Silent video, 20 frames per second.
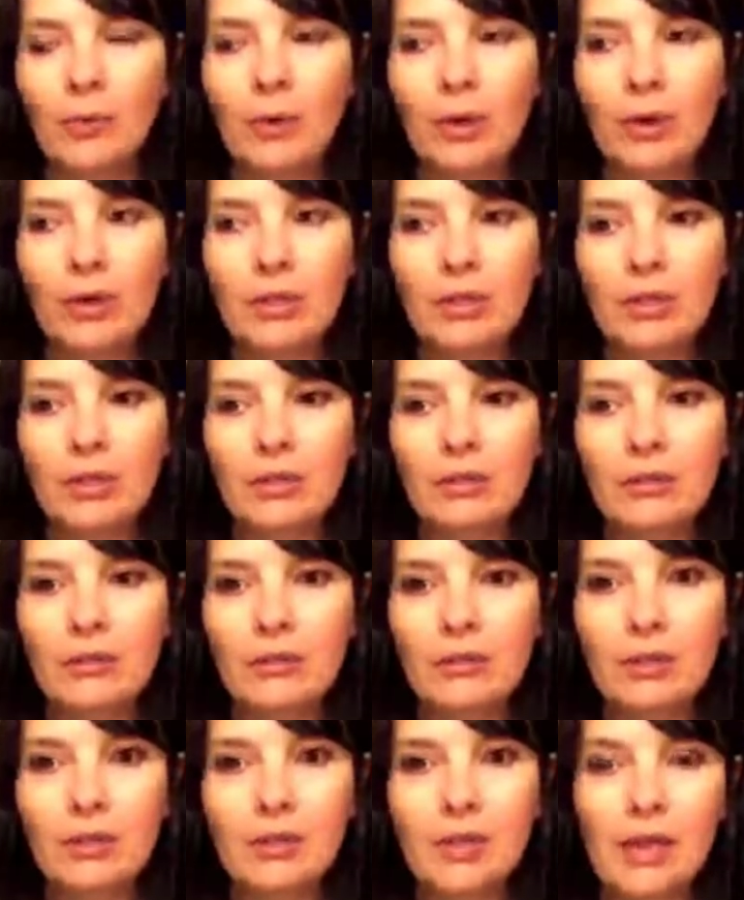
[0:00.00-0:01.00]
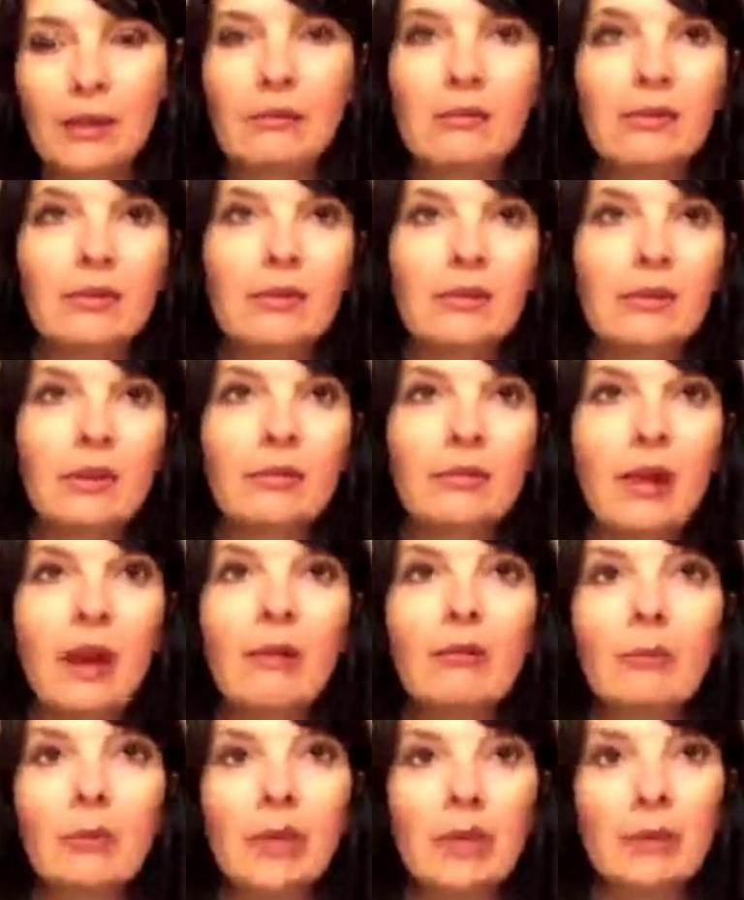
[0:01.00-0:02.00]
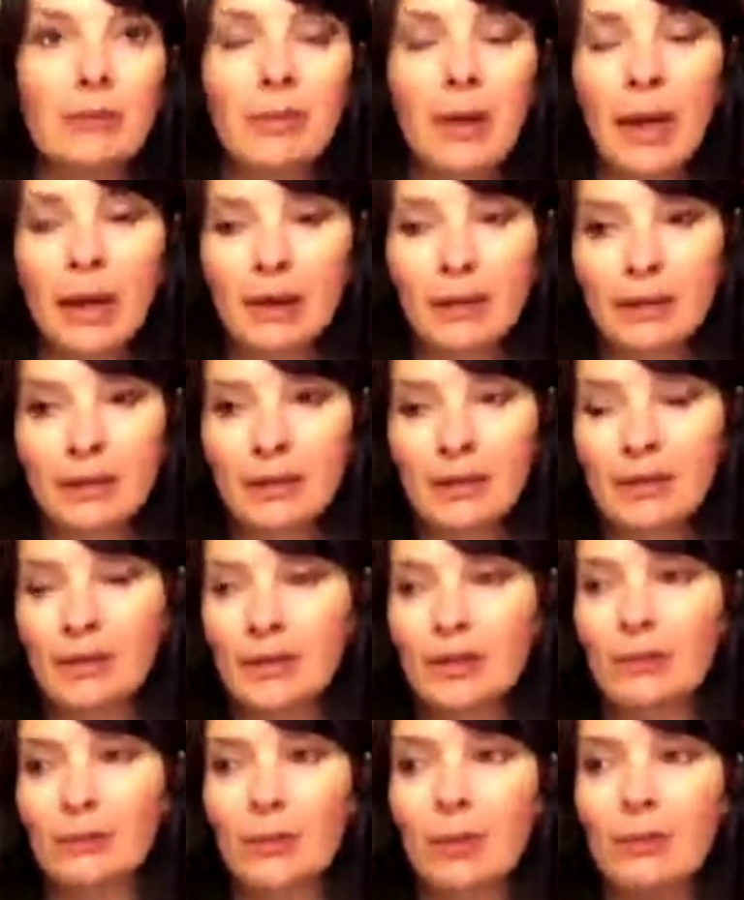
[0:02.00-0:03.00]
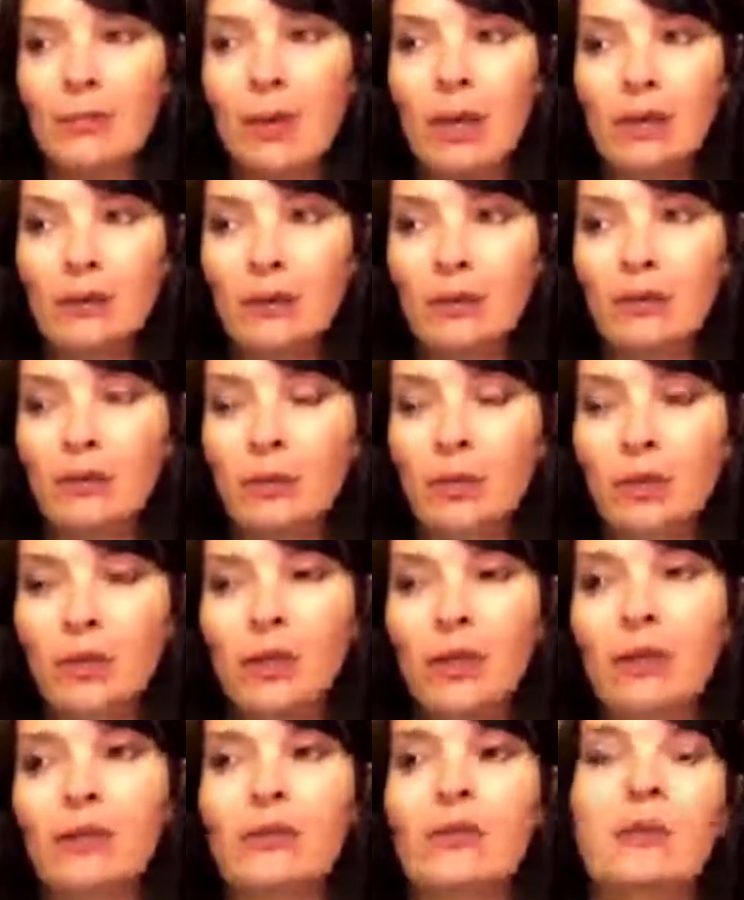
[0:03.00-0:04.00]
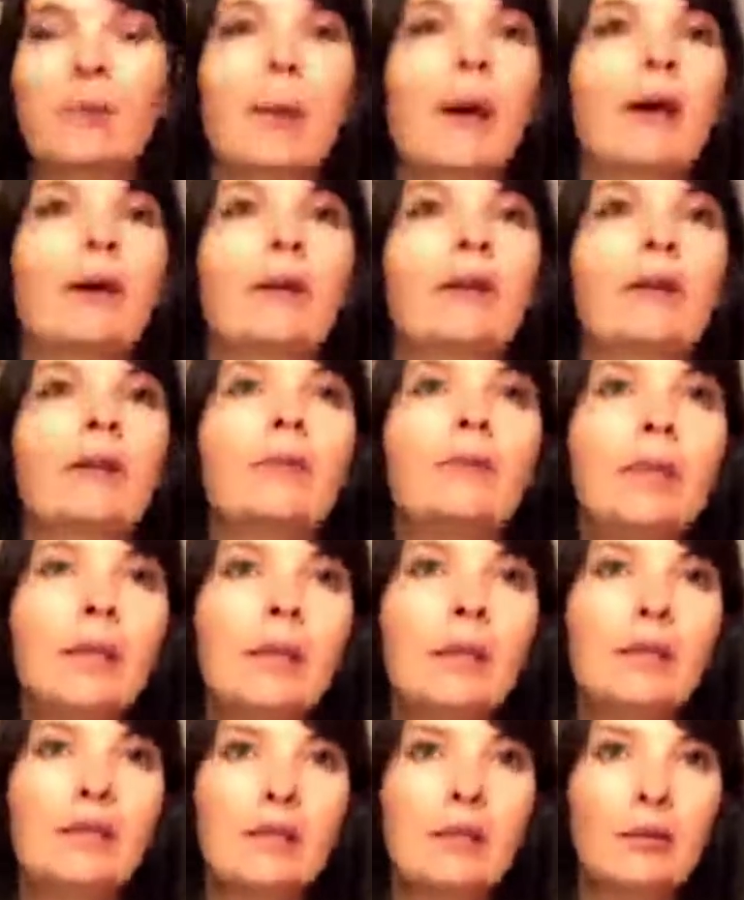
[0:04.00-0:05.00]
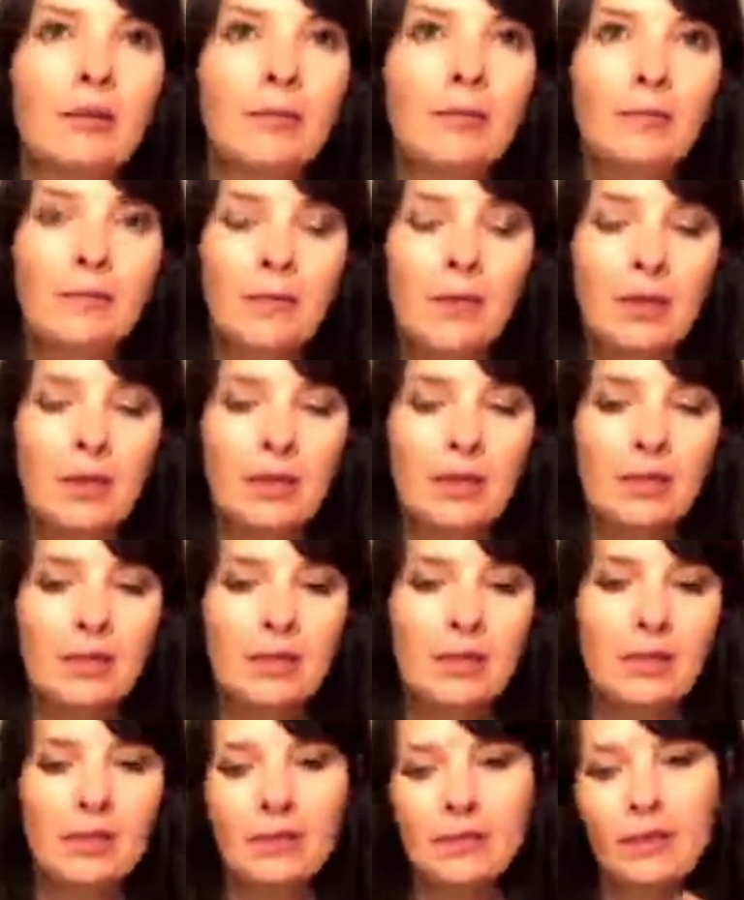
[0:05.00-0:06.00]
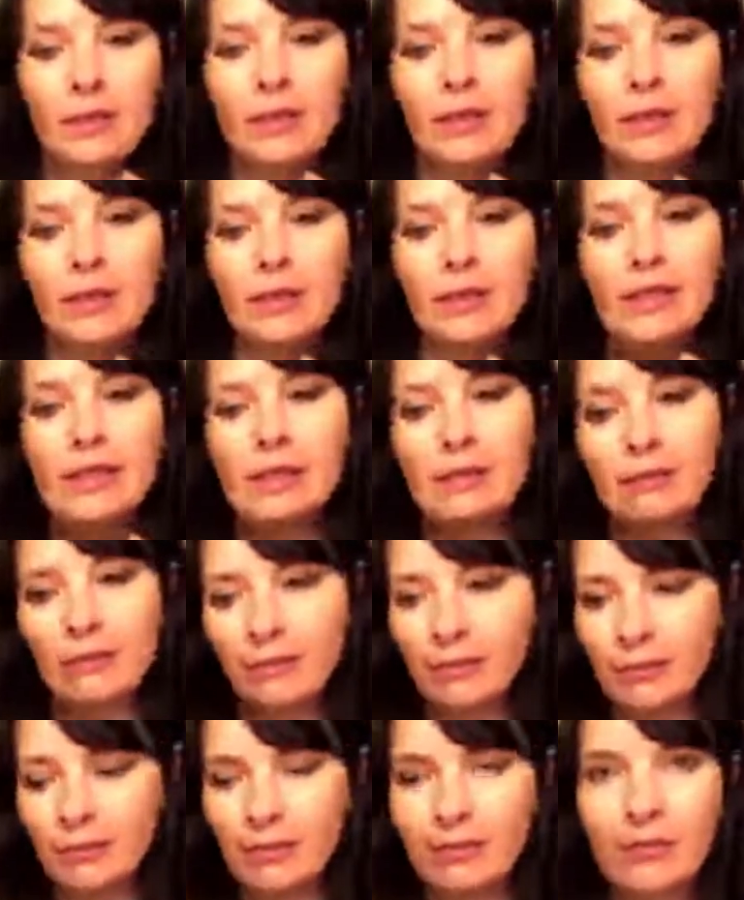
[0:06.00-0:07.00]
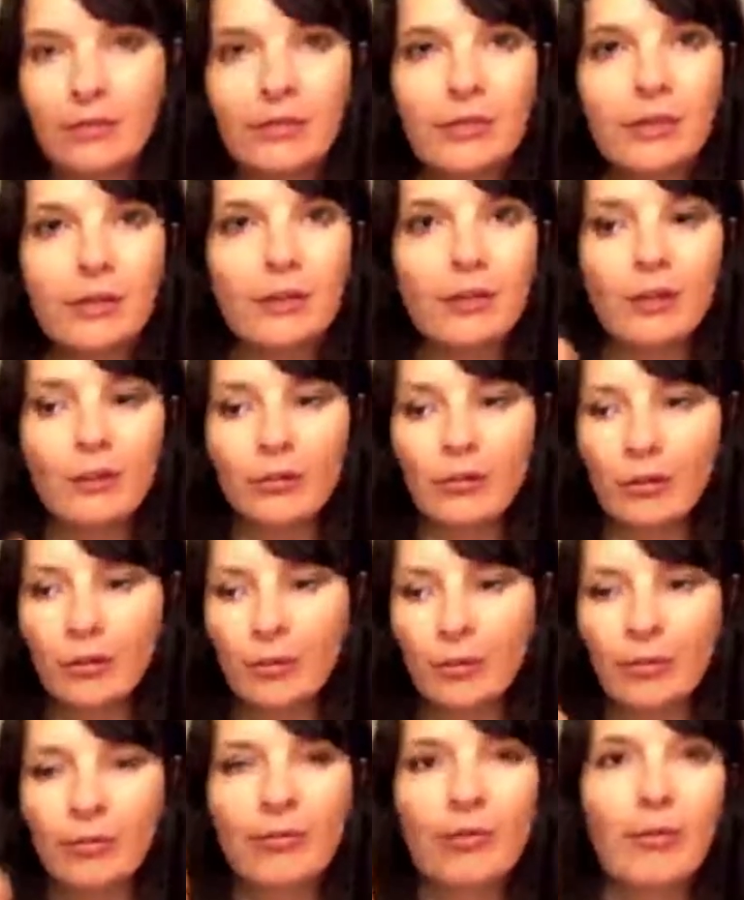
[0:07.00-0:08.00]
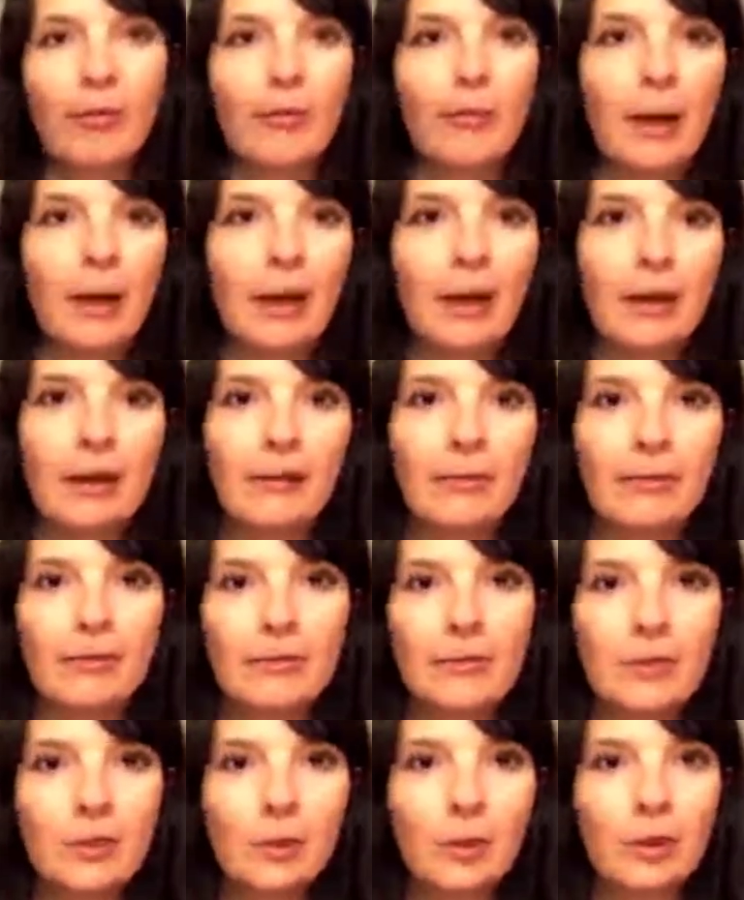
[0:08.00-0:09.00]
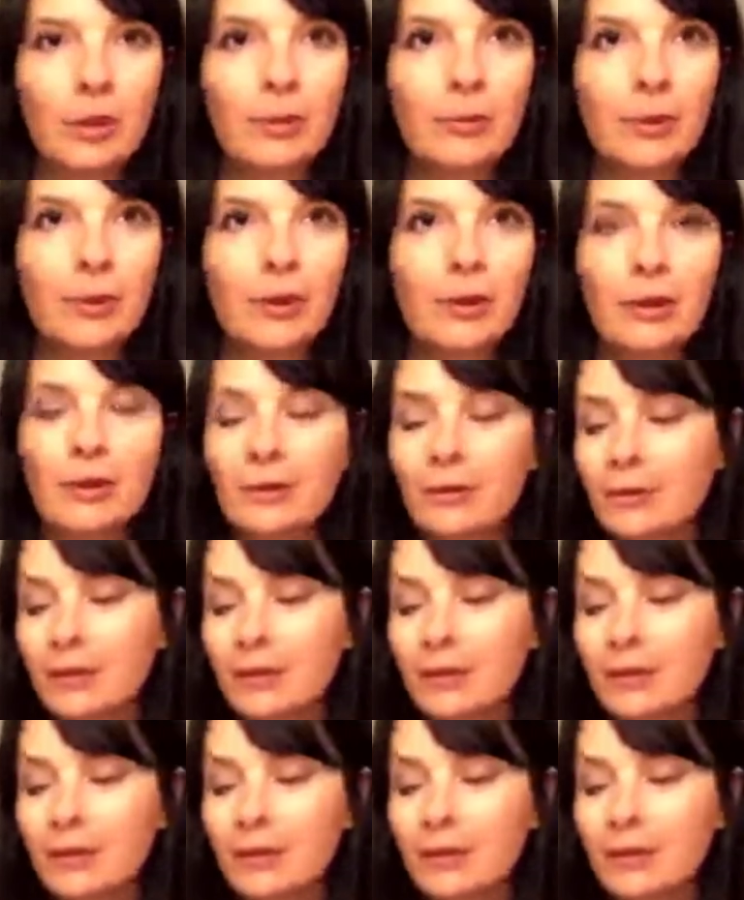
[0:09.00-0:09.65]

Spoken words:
what the sounds around me in Paris and Montmartre, what they inspired in me. So it's like a leaf, from my storybook.